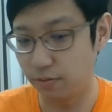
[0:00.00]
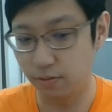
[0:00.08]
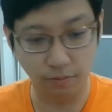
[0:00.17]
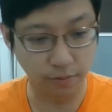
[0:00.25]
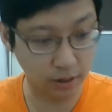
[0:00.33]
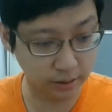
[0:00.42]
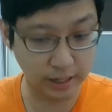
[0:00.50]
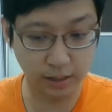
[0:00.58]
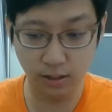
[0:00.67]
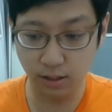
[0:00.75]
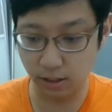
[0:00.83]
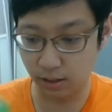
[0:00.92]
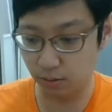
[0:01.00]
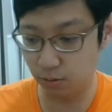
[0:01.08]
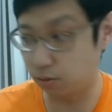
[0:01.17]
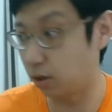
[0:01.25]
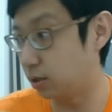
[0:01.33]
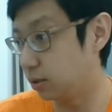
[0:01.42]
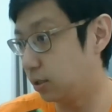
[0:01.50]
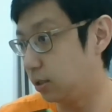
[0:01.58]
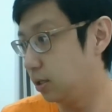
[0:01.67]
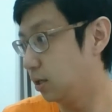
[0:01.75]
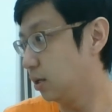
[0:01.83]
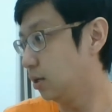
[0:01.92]
Well done, good
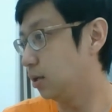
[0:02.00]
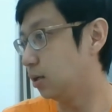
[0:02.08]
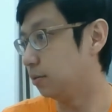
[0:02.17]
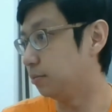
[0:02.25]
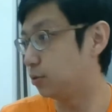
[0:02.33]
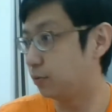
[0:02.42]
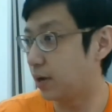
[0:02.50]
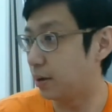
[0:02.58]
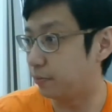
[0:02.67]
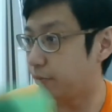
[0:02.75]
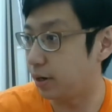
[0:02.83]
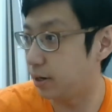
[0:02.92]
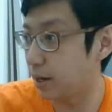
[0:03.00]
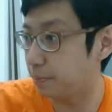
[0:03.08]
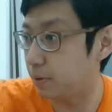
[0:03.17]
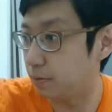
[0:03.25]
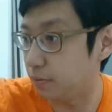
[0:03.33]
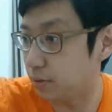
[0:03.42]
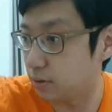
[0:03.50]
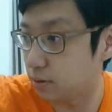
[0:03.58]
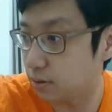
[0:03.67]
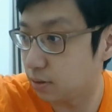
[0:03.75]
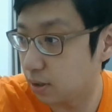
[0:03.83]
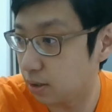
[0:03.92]
quality. So far, I'm very happy with
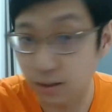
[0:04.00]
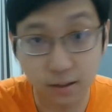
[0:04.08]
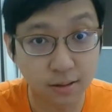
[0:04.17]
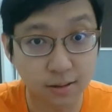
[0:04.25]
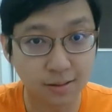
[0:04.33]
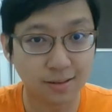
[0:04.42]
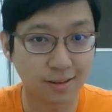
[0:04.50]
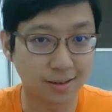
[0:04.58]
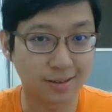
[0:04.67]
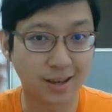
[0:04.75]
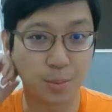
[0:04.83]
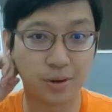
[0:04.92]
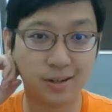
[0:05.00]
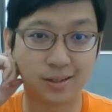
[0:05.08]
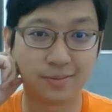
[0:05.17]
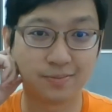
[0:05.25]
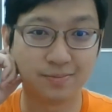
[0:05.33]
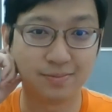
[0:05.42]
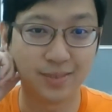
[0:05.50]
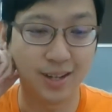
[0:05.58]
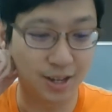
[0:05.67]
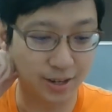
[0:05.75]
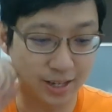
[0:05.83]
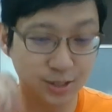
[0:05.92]
this camera.
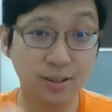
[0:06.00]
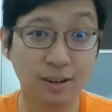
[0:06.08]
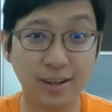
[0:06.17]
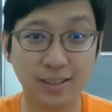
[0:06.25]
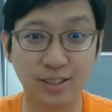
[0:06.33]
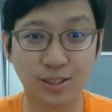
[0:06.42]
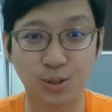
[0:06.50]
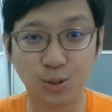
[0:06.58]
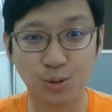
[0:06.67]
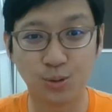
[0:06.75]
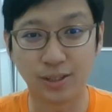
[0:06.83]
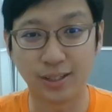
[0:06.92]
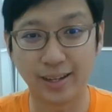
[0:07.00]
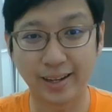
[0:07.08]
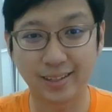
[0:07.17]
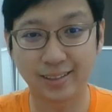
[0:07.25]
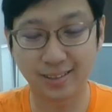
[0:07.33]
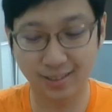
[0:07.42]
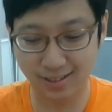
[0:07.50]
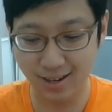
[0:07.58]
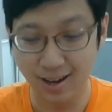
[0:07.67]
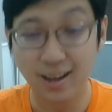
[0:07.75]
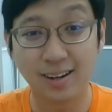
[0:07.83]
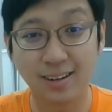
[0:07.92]
Okay, so now let's just go to the
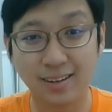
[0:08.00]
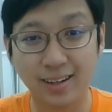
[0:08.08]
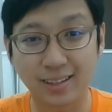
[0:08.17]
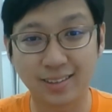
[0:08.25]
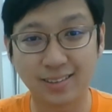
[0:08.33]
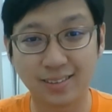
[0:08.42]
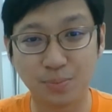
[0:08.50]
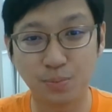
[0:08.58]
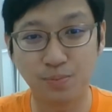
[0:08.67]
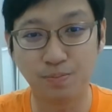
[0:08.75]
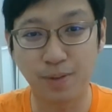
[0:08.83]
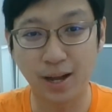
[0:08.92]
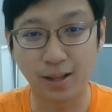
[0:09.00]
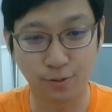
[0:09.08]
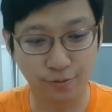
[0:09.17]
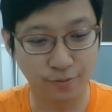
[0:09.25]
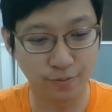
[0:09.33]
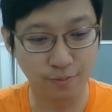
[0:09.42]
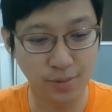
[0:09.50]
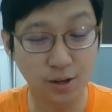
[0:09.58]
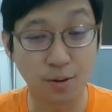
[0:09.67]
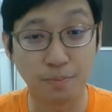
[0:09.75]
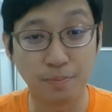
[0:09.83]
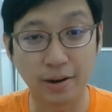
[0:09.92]
next part of me
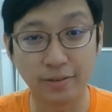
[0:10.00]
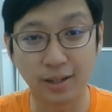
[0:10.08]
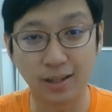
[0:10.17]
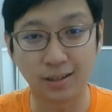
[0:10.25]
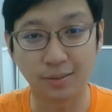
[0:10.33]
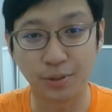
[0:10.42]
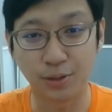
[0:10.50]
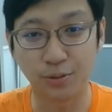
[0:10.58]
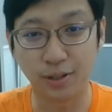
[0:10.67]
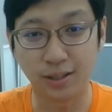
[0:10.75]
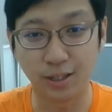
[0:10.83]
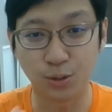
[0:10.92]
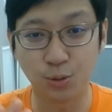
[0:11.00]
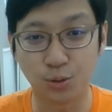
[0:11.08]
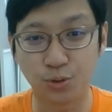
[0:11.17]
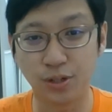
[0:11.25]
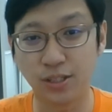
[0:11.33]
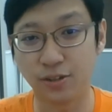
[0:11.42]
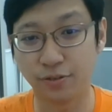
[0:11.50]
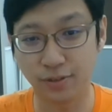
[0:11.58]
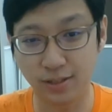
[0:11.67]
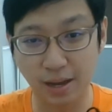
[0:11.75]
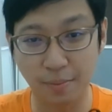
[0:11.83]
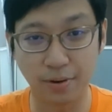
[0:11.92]
comparing between the two screens of
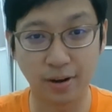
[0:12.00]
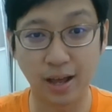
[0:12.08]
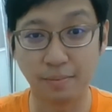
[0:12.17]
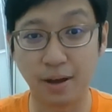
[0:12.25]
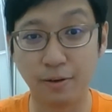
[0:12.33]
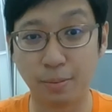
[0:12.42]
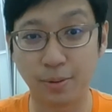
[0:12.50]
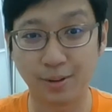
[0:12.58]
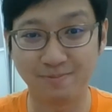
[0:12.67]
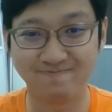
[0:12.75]
this camera and my webcam.